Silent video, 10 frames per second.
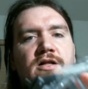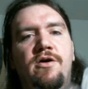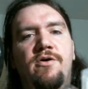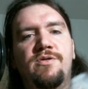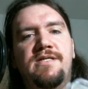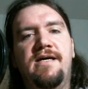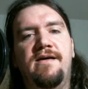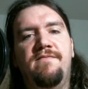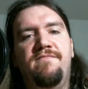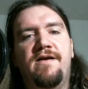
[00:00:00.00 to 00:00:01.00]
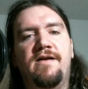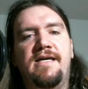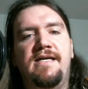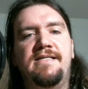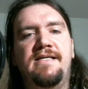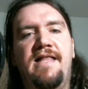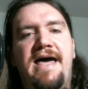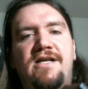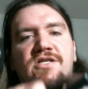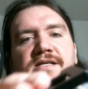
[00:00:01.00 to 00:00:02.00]
Close it. Very easy
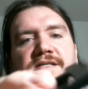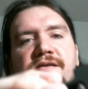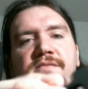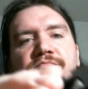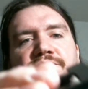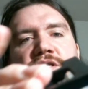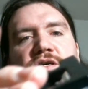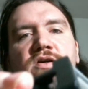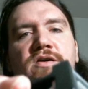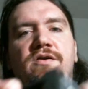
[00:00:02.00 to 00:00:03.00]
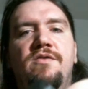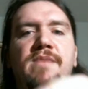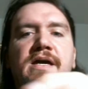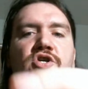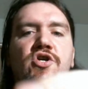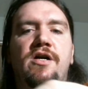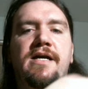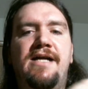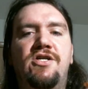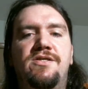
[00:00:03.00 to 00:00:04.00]
latch system. You make sure
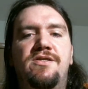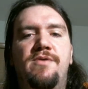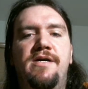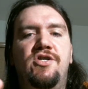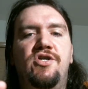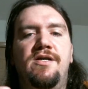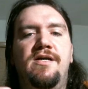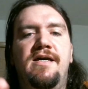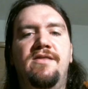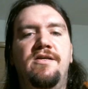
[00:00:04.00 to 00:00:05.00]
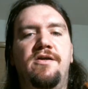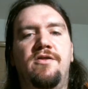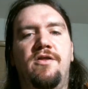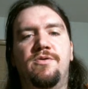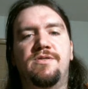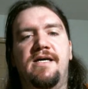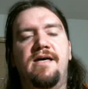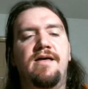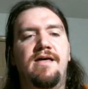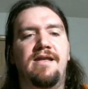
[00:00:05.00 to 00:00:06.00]
it catches the ridge and then you close
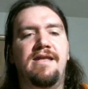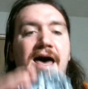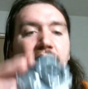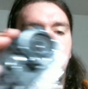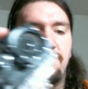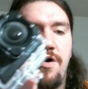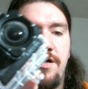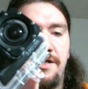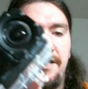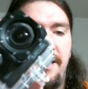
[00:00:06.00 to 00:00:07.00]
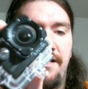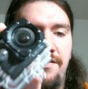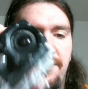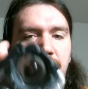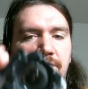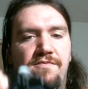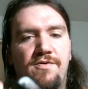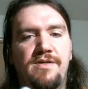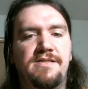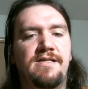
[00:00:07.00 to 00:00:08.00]
it. Now it's watertight,
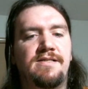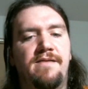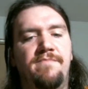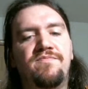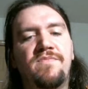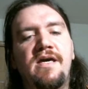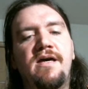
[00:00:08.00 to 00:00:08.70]
30-foot resistant.